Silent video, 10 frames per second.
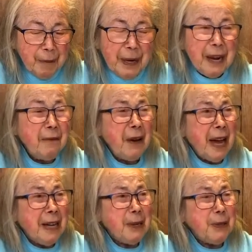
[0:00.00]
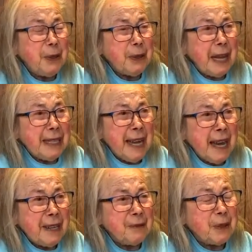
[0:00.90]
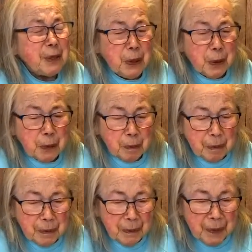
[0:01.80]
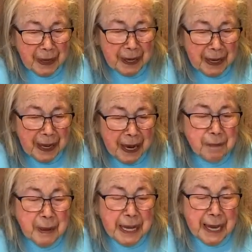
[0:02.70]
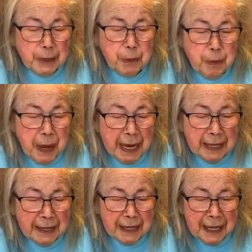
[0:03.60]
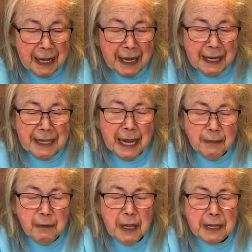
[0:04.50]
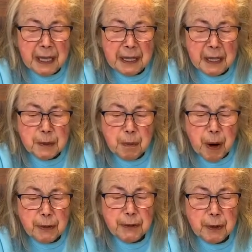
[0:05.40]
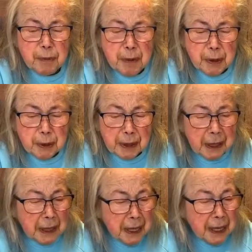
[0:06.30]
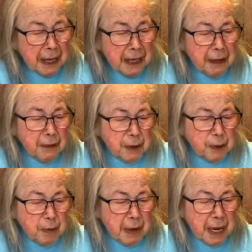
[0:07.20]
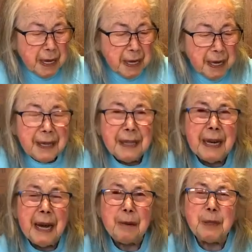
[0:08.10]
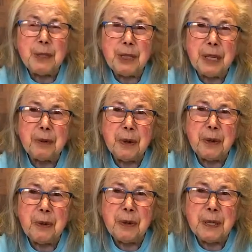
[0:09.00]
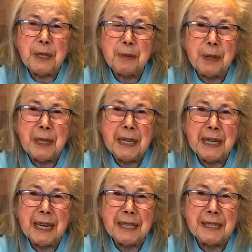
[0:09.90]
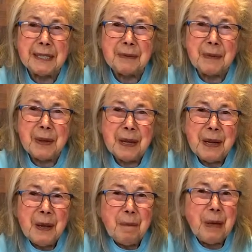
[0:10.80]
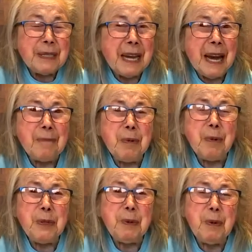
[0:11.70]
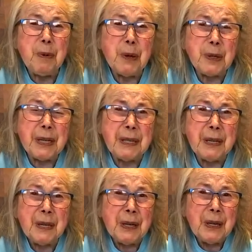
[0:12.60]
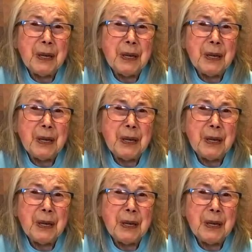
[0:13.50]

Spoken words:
And when I finally took that canvas home and began to paint, that feeling is part of the miracle given to me that I will share with you on these Monday nights. Because I'm going to be working